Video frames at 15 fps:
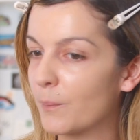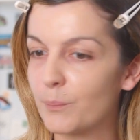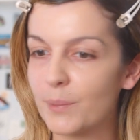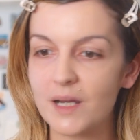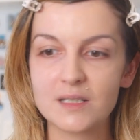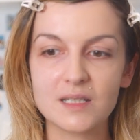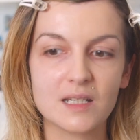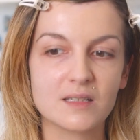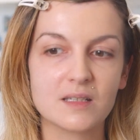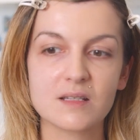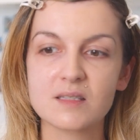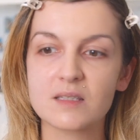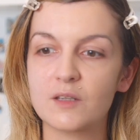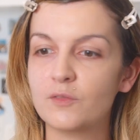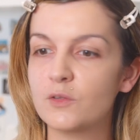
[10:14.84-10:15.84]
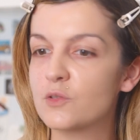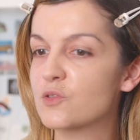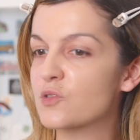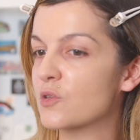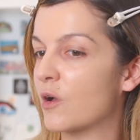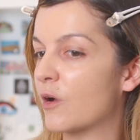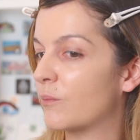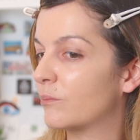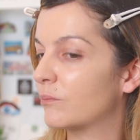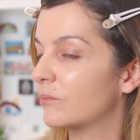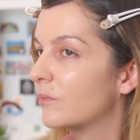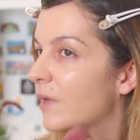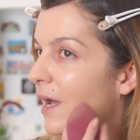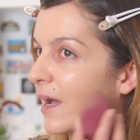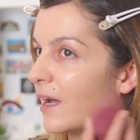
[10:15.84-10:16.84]
but it does give you some
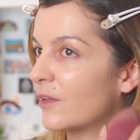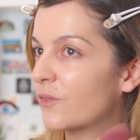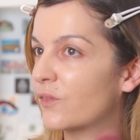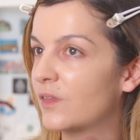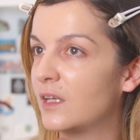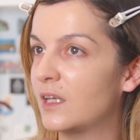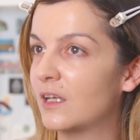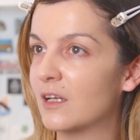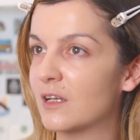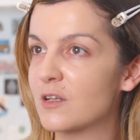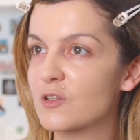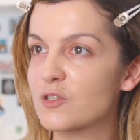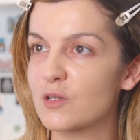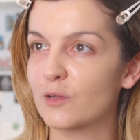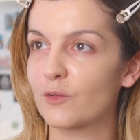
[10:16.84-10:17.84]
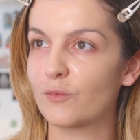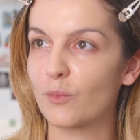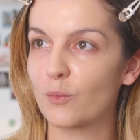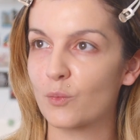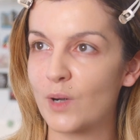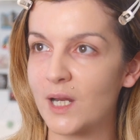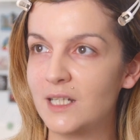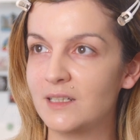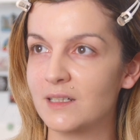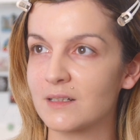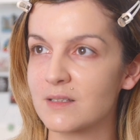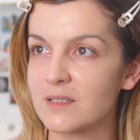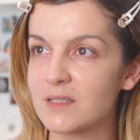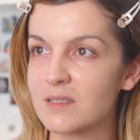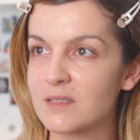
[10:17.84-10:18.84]
healthy sort of
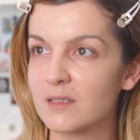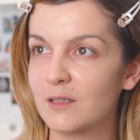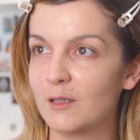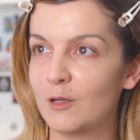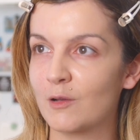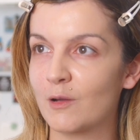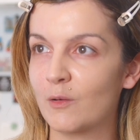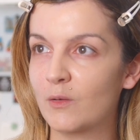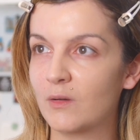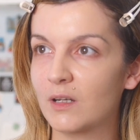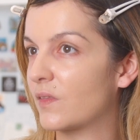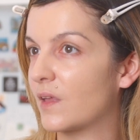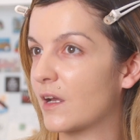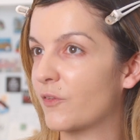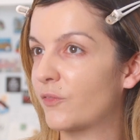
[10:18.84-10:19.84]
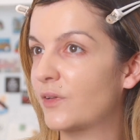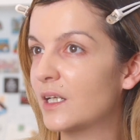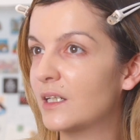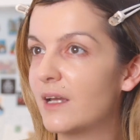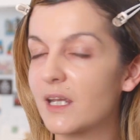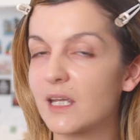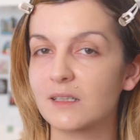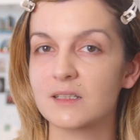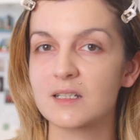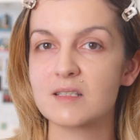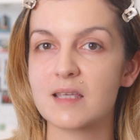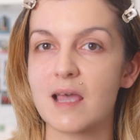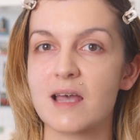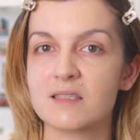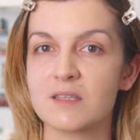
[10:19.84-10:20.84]
radiance, you know, thing. I feel like
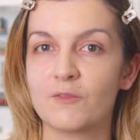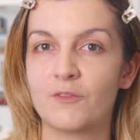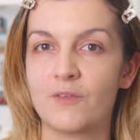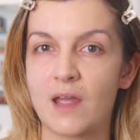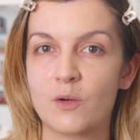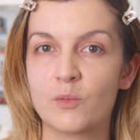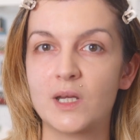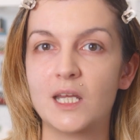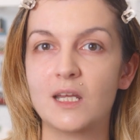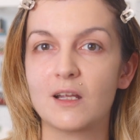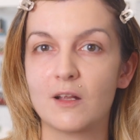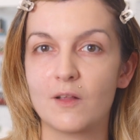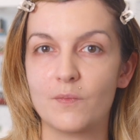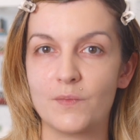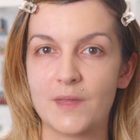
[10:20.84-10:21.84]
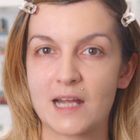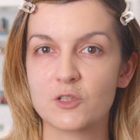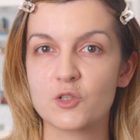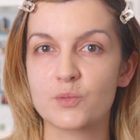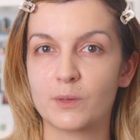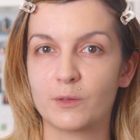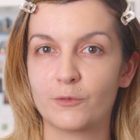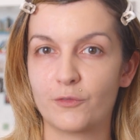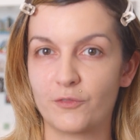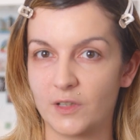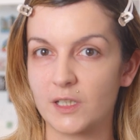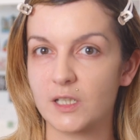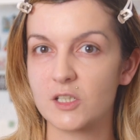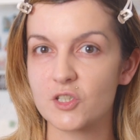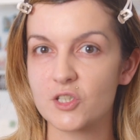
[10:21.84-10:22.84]
this has a very natural
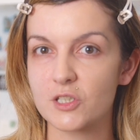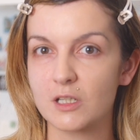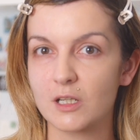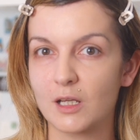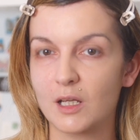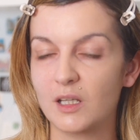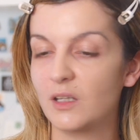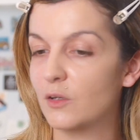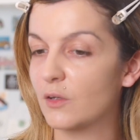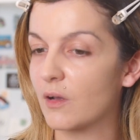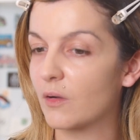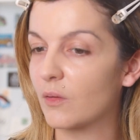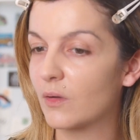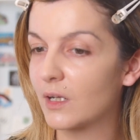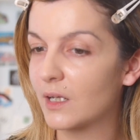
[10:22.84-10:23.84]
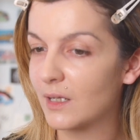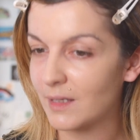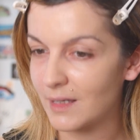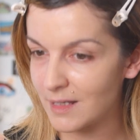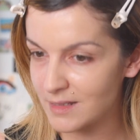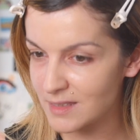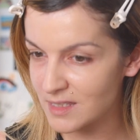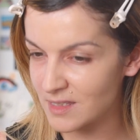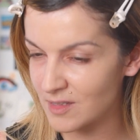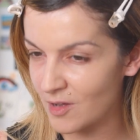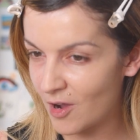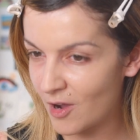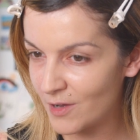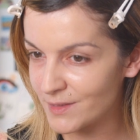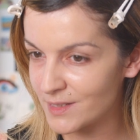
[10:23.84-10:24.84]
finish, you know. It's
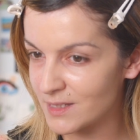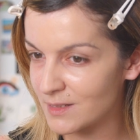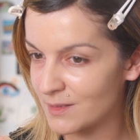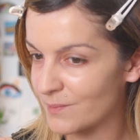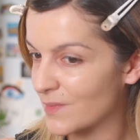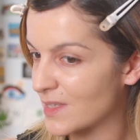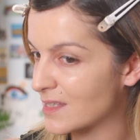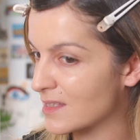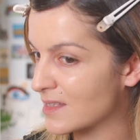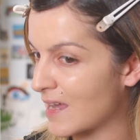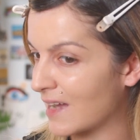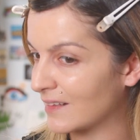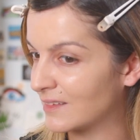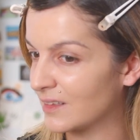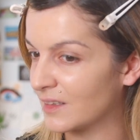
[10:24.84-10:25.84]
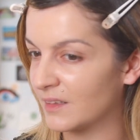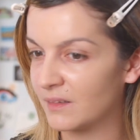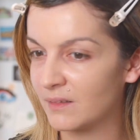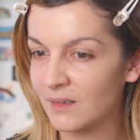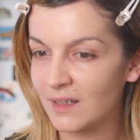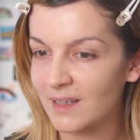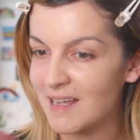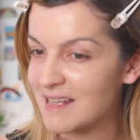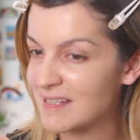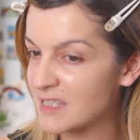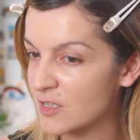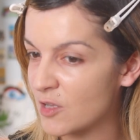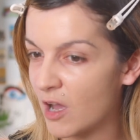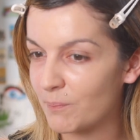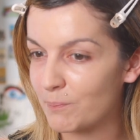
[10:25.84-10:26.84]
not satin,
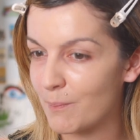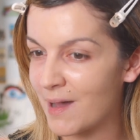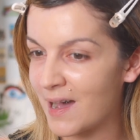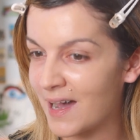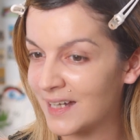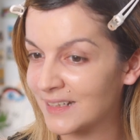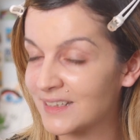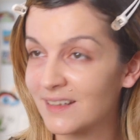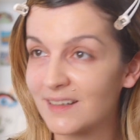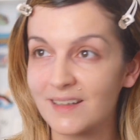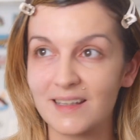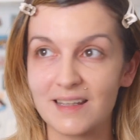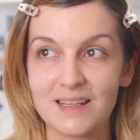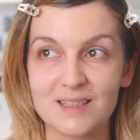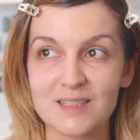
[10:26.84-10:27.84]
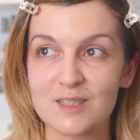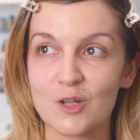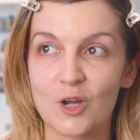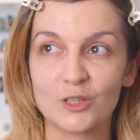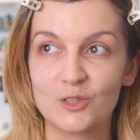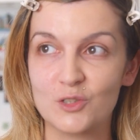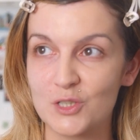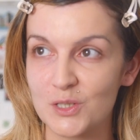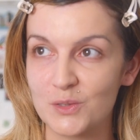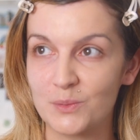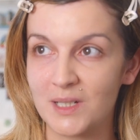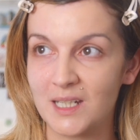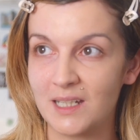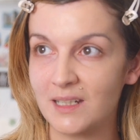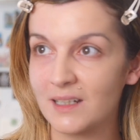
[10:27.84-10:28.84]
it's not matte, it's not
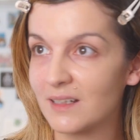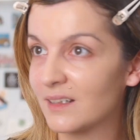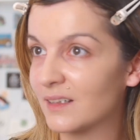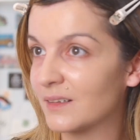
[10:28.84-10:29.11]
dewy,